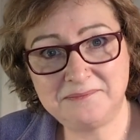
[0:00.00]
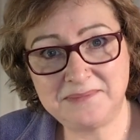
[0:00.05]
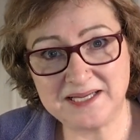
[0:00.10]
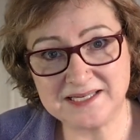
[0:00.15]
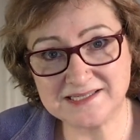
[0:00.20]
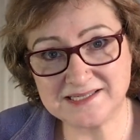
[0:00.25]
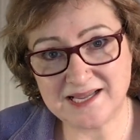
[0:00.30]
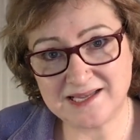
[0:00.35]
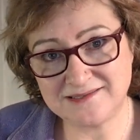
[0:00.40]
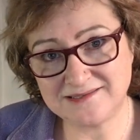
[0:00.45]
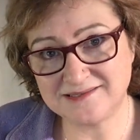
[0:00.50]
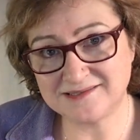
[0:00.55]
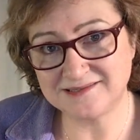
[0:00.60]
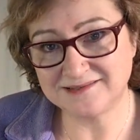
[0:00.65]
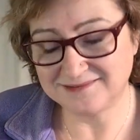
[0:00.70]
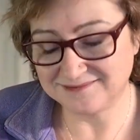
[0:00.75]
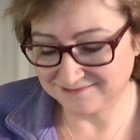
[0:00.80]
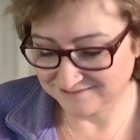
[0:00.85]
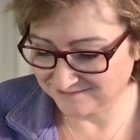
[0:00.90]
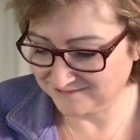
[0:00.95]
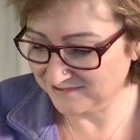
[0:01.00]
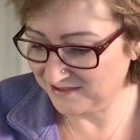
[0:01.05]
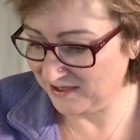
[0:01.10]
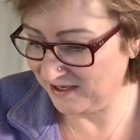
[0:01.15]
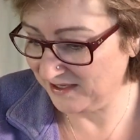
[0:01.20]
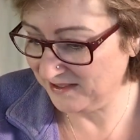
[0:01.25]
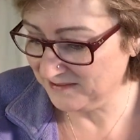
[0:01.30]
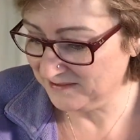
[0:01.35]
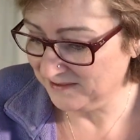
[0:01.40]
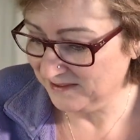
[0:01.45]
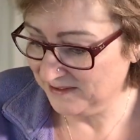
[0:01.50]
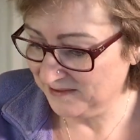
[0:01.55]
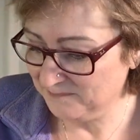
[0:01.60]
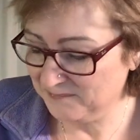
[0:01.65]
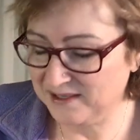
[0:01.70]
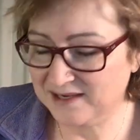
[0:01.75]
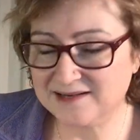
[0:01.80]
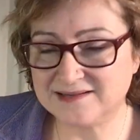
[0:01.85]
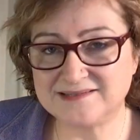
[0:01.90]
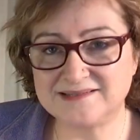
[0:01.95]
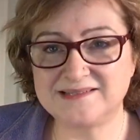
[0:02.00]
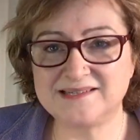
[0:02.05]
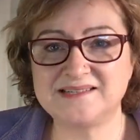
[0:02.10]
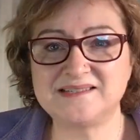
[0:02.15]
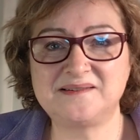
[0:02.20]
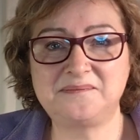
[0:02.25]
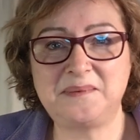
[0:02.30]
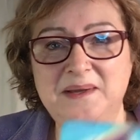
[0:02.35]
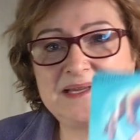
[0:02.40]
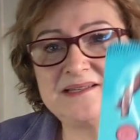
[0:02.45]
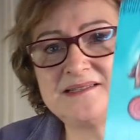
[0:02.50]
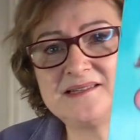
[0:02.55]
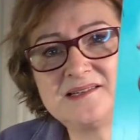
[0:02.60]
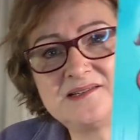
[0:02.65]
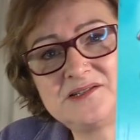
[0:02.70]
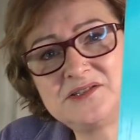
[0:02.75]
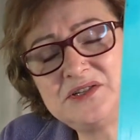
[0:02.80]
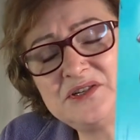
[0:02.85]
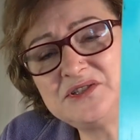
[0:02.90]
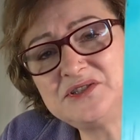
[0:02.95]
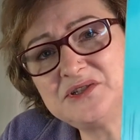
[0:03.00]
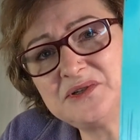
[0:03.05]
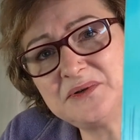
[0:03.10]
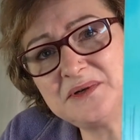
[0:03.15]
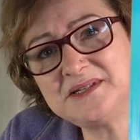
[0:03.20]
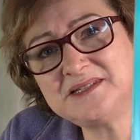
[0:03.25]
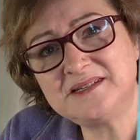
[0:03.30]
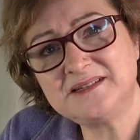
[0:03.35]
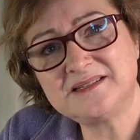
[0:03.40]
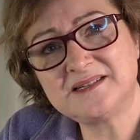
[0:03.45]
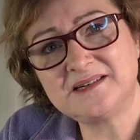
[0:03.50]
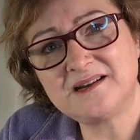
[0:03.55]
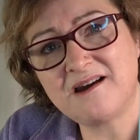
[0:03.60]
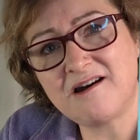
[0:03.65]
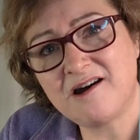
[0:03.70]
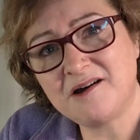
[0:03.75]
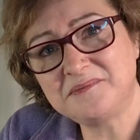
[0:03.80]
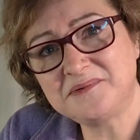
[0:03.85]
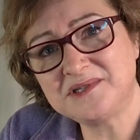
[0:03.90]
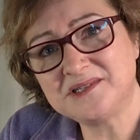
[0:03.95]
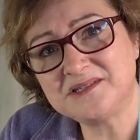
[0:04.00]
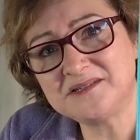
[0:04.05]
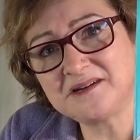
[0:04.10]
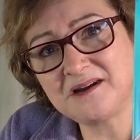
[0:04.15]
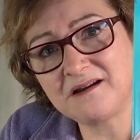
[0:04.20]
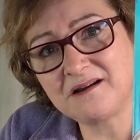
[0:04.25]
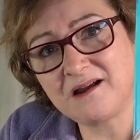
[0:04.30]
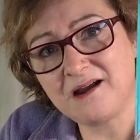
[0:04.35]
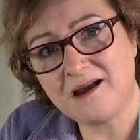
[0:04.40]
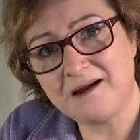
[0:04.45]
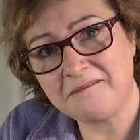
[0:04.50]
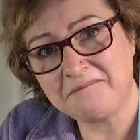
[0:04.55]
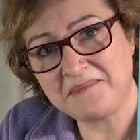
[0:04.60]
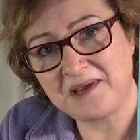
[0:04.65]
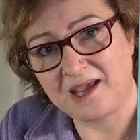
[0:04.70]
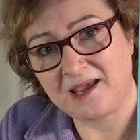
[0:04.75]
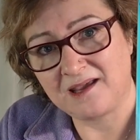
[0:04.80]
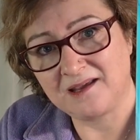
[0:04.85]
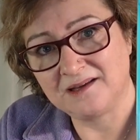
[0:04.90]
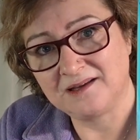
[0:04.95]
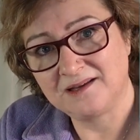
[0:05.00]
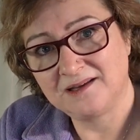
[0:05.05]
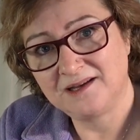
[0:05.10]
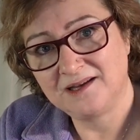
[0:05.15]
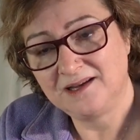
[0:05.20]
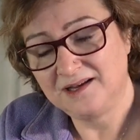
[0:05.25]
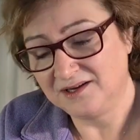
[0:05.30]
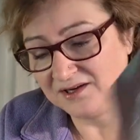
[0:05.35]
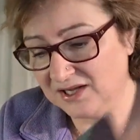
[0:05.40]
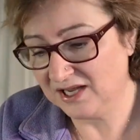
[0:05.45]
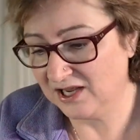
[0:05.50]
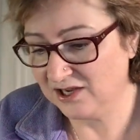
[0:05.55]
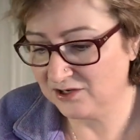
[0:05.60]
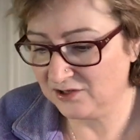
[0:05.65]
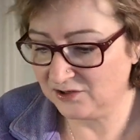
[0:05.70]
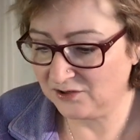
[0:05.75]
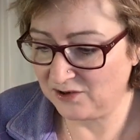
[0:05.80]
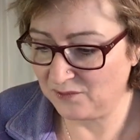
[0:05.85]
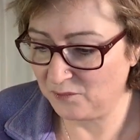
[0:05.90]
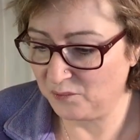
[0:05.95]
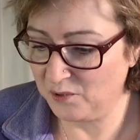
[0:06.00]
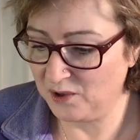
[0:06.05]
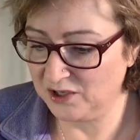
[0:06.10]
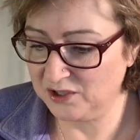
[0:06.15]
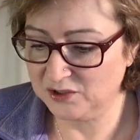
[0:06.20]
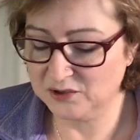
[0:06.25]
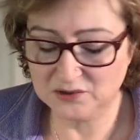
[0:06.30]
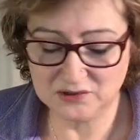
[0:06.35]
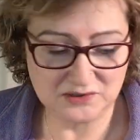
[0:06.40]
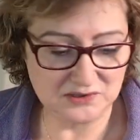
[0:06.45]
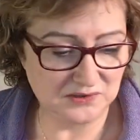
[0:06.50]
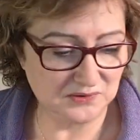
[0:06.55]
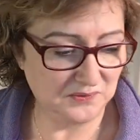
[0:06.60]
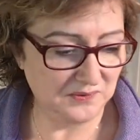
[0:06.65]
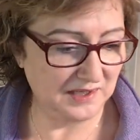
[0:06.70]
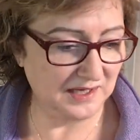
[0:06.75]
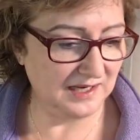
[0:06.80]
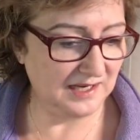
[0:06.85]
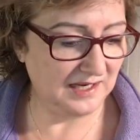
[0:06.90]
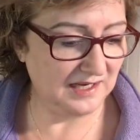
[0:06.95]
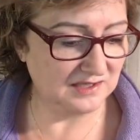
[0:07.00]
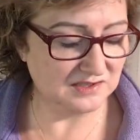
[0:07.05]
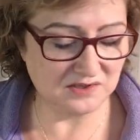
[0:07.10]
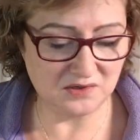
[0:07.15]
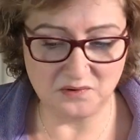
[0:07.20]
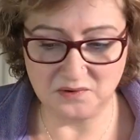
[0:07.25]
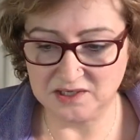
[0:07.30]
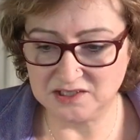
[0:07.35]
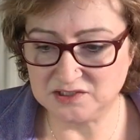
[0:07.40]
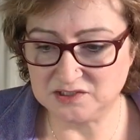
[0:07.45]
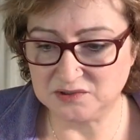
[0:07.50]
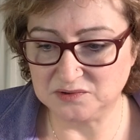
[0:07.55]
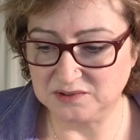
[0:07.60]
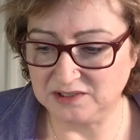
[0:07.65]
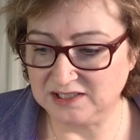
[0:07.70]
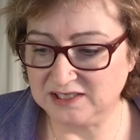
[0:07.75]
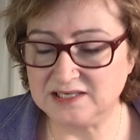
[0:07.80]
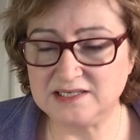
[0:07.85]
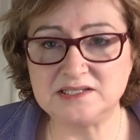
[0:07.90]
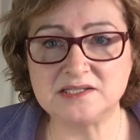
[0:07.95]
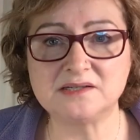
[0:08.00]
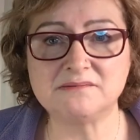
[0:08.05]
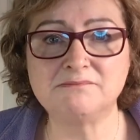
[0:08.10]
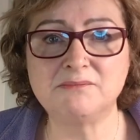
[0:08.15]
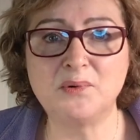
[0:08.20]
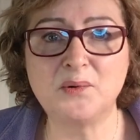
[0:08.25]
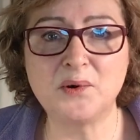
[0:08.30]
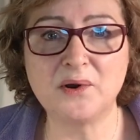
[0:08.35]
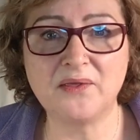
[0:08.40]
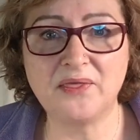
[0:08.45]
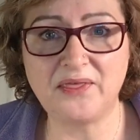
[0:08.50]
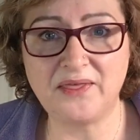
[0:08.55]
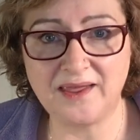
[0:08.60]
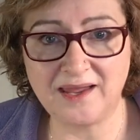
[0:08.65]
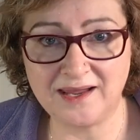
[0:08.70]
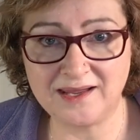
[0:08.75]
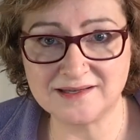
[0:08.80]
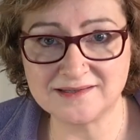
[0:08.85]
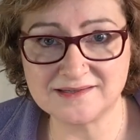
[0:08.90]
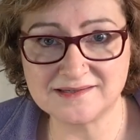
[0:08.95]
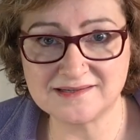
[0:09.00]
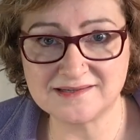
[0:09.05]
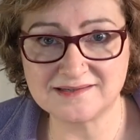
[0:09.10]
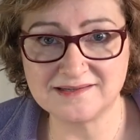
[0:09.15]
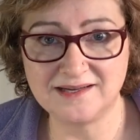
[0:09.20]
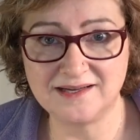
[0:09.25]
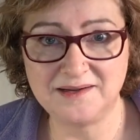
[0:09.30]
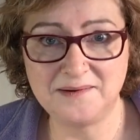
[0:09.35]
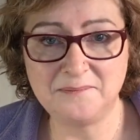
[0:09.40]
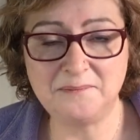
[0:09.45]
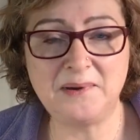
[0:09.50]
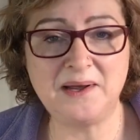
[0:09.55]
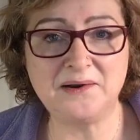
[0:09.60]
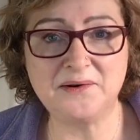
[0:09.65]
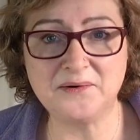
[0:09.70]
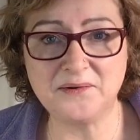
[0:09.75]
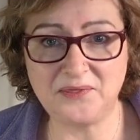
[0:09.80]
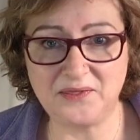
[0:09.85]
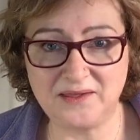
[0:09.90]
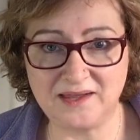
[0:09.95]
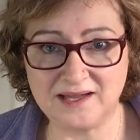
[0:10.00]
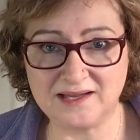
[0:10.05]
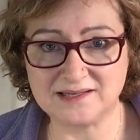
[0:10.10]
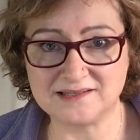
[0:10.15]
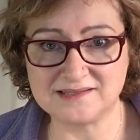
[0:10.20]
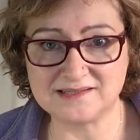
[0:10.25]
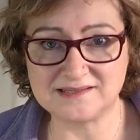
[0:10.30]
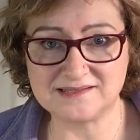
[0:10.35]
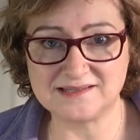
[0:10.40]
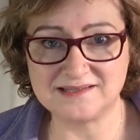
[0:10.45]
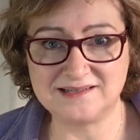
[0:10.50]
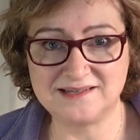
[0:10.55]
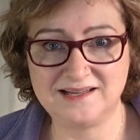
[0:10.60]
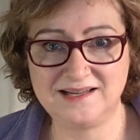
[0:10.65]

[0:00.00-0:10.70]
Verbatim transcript: Make sense? Okay? Because Six of Pentacles, your choices and options are coming. Okay, what you're doing is going to lead to more things, better things.